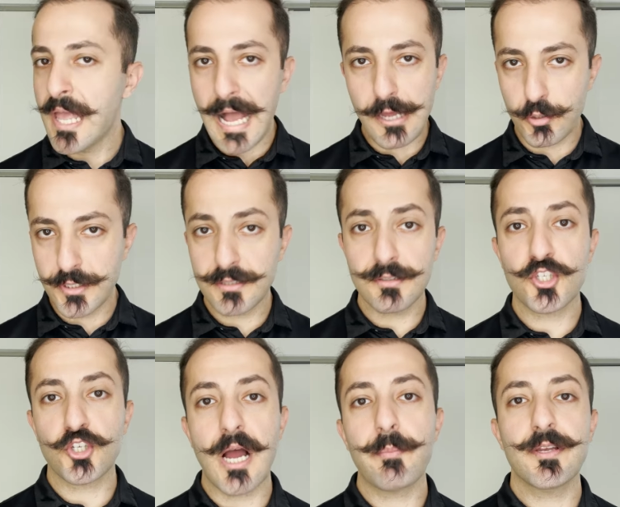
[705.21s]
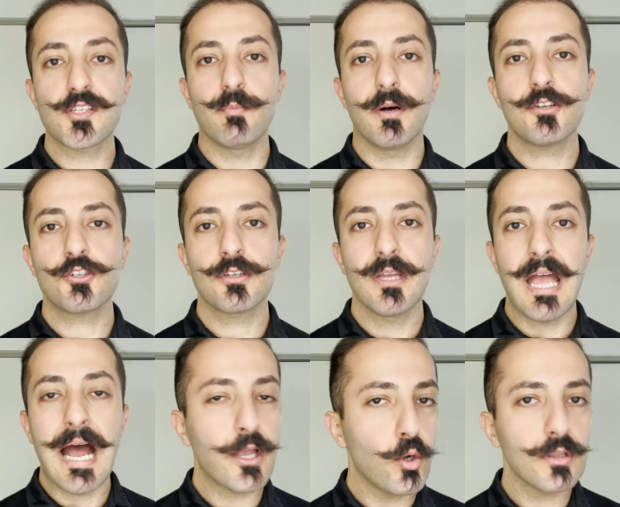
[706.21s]
I don't need to shop as much.
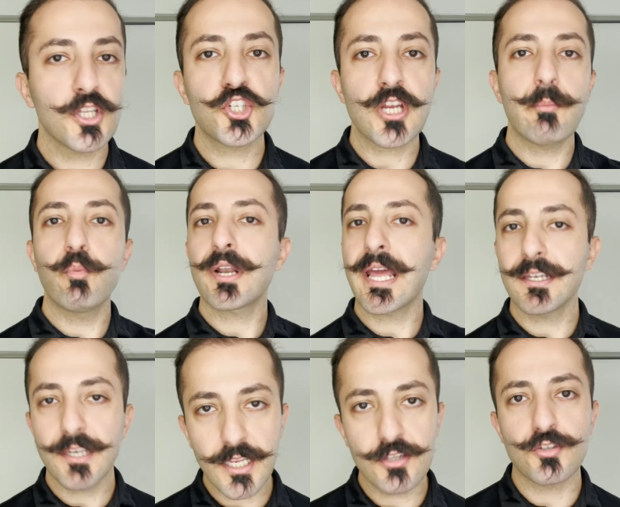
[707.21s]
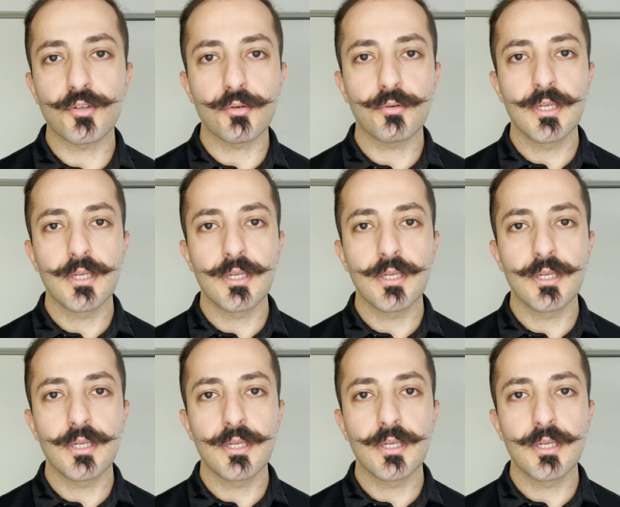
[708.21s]
I only shop when I need to.